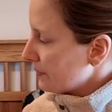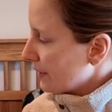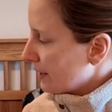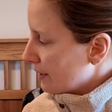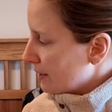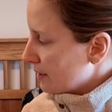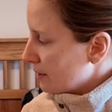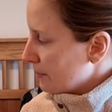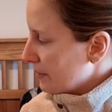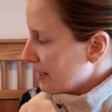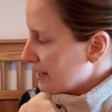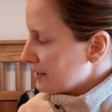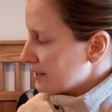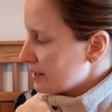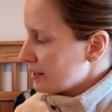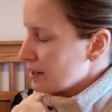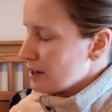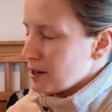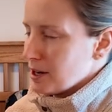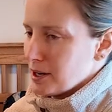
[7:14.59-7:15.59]
and
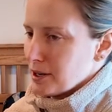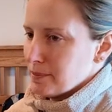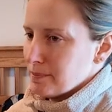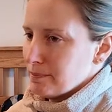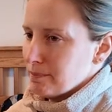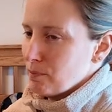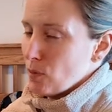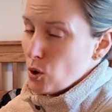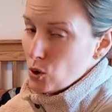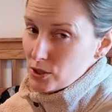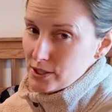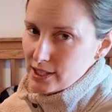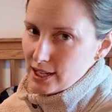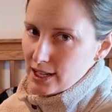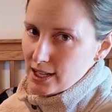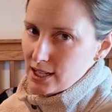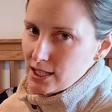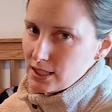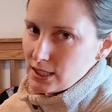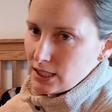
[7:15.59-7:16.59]
some
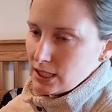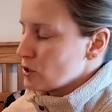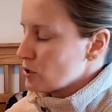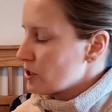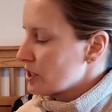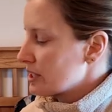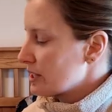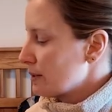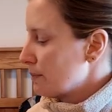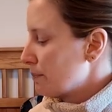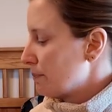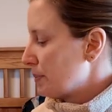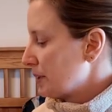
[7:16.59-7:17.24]
moleskin. So just some